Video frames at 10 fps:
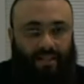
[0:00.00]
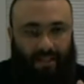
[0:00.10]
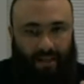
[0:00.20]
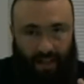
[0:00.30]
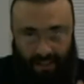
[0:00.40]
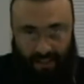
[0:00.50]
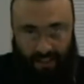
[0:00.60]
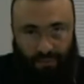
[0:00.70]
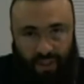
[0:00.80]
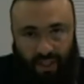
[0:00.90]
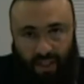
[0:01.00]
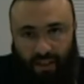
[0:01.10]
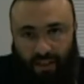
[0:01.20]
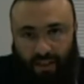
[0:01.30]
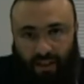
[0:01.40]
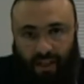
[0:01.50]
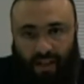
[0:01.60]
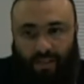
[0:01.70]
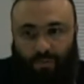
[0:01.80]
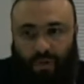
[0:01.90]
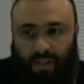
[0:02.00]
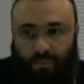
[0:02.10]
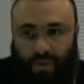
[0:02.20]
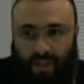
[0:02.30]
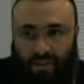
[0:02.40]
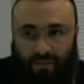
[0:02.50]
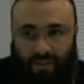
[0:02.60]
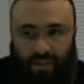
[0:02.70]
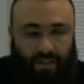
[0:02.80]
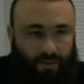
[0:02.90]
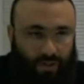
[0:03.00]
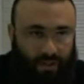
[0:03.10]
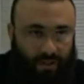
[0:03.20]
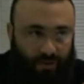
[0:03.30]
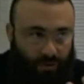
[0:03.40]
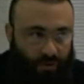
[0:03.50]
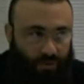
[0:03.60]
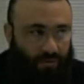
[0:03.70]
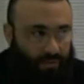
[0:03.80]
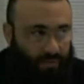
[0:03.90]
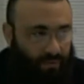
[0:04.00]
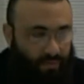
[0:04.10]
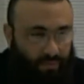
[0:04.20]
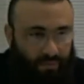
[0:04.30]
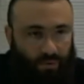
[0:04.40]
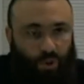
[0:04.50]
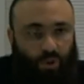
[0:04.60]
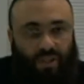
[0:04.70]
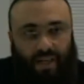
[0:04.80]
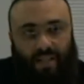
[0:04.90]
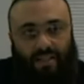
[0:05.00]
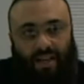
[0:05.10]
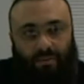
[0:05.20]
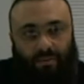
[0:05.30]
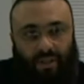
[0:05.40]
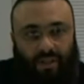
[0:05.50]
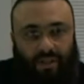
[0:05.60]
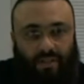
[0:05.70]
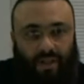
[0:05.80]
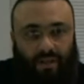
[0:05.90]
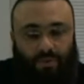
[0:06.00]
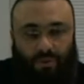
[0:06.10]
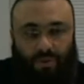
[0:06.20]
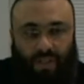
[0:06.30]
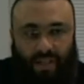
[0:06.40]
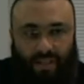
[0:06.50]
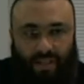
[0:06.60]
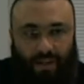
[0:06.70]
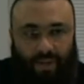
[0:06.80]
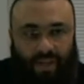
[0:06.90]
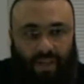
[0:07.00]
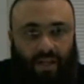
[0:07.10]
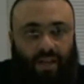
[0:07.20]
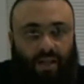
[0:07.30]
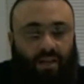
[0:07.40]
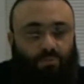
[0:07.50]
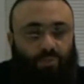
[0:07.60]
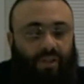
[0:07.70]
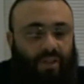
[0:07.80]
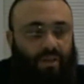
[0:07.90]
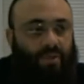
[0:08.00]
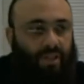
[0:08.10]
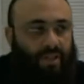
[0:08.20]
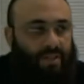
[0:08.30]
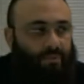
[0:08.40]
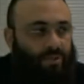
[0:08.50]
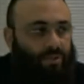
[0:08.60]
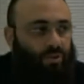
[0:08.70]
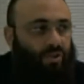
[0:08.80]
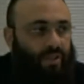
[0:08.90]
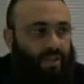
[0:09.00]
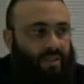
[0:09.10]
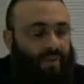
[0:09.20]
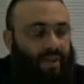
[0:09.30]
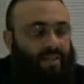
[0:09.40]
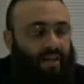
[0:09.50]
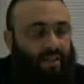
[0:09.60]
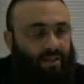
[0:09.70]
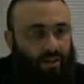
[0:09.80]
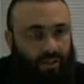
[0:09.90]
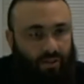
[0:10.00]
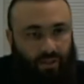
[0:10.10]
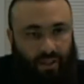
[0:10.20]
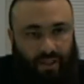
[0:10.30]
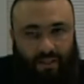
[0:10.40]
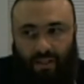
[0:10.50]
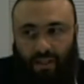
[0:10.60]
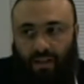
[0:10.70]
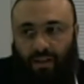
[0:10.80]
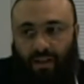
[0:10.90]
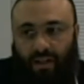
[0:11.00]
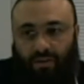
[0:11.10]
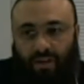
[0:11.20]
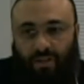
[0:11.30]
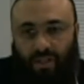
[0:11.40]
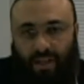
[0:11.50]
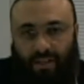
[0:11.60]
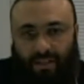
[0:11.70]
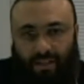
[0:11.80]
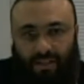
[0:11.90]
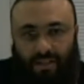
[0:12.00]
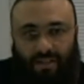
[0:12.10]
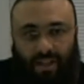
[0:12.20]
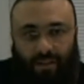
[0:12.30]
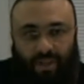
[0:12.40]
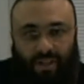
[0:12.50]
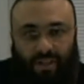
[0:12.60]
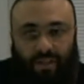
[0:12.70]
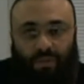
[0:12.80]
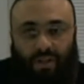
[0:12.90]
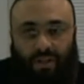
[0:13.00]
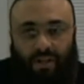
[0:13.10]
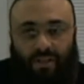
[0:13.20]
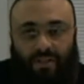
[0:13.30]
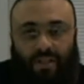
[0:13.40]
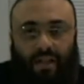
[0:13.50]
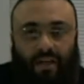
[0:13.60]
as a concept, is part and parcel of us. It's just totally Islamic. It's absolutely Islamic. But liberalism and socialism as ideologies are rejected Islamically because